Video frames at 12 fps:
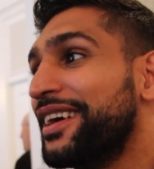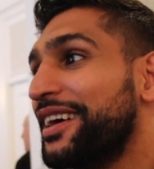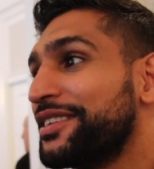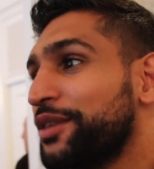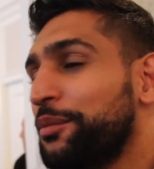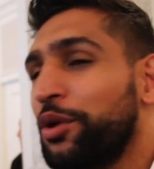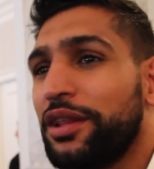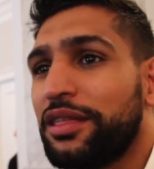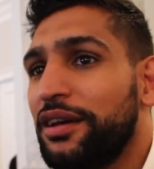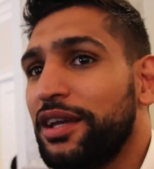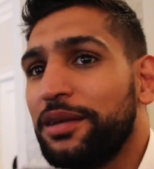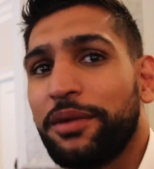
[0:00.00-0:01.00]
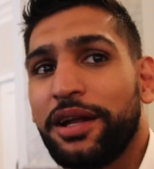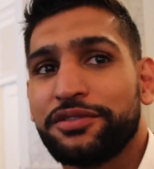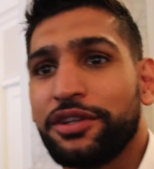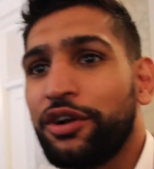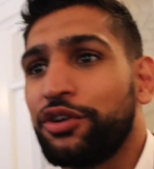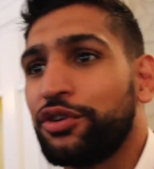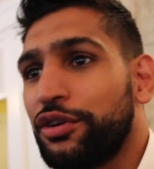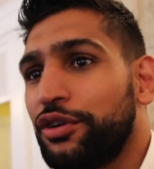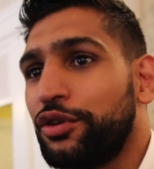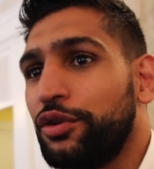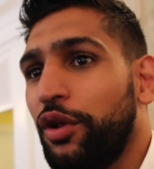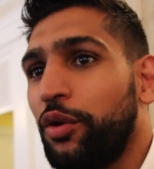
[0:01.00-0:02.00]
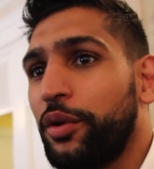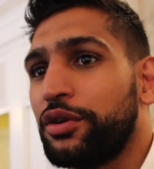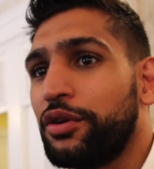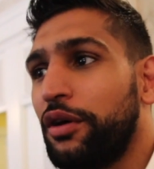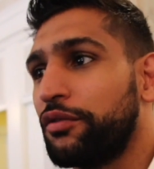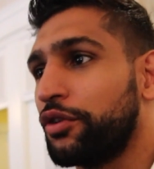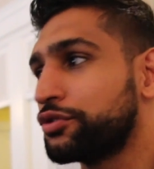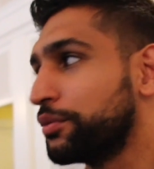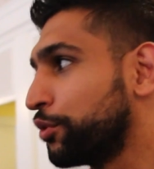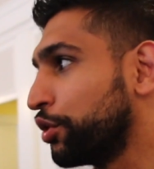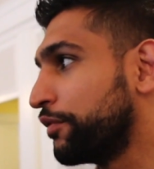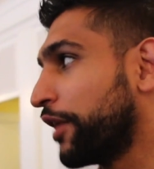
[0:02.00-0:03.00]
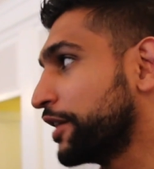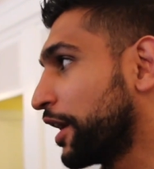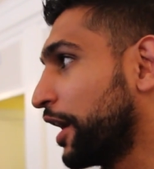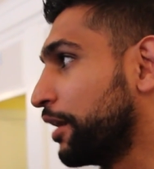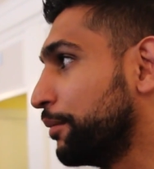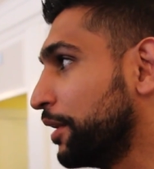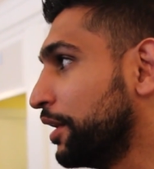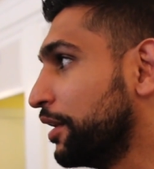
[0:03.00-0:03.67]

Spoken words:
Yeah, so I'm only 30 man, so a long way to go. Got some good fights ahead of me.